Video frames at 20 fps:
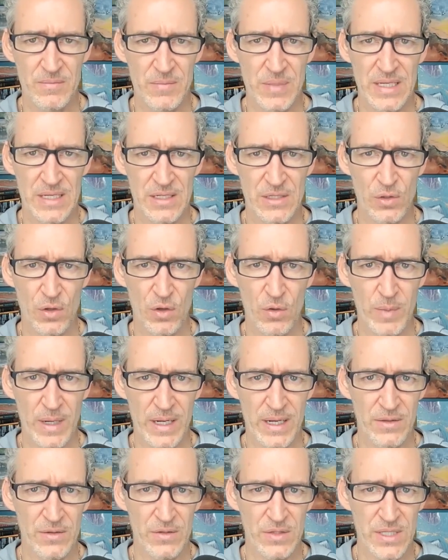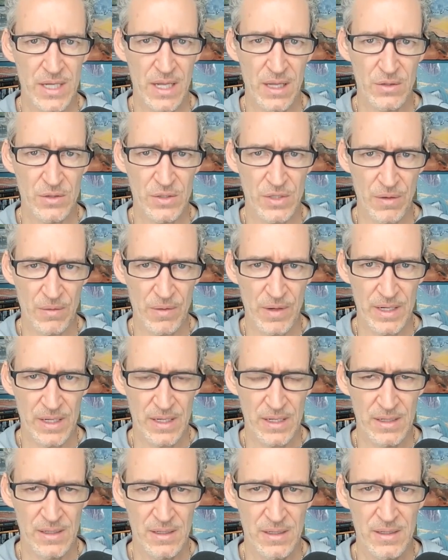being sold by other sellers
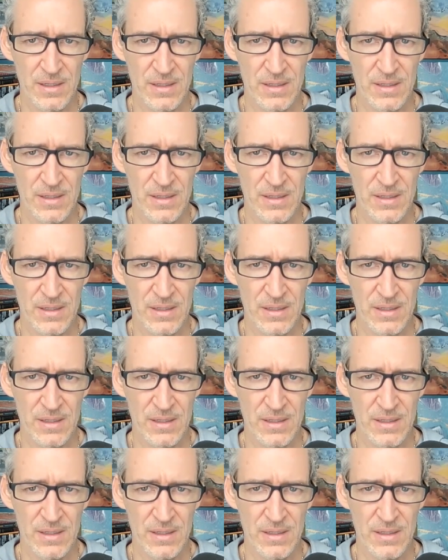already.